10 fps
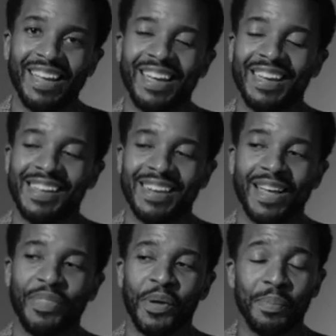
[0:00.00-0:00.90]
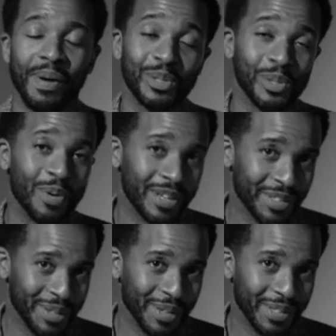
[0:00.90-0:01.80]
And I thought about joining
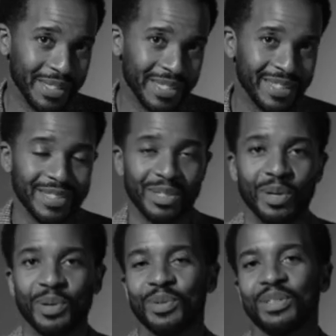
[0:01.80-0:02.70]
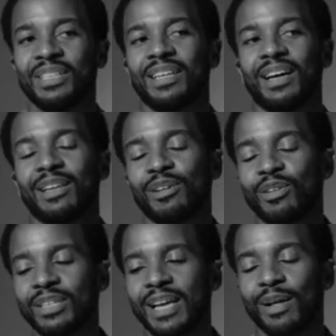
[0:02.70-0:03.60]
a circus. And so I
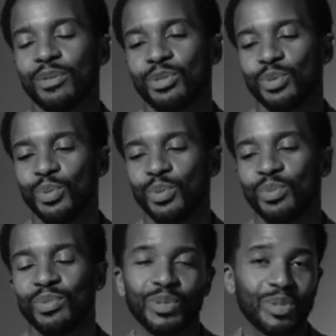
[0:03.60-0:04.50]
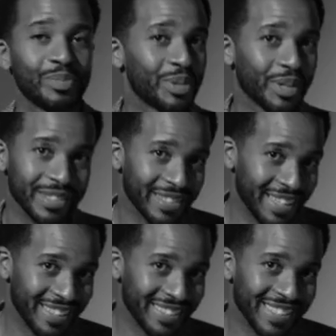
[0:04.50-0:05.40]
learned how to do some circus
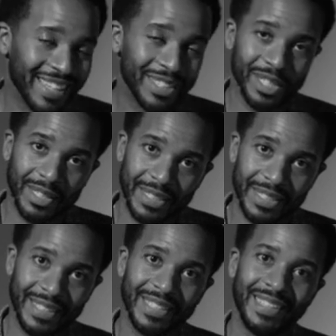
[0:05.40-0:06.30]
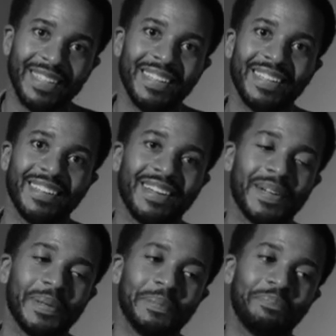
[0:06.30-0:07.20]
things, like juggling,
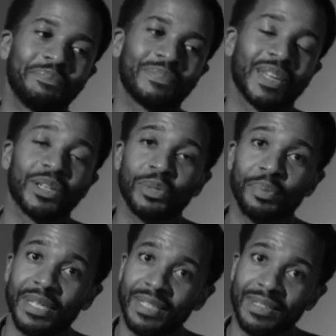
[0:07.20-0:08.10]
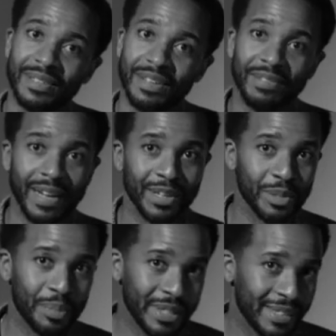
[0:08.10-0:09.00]
um, trapeze, like flying
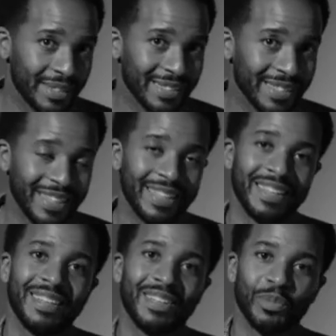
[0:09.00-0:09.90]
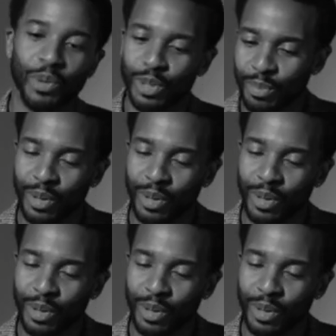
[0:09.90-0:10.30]
trapeze, rola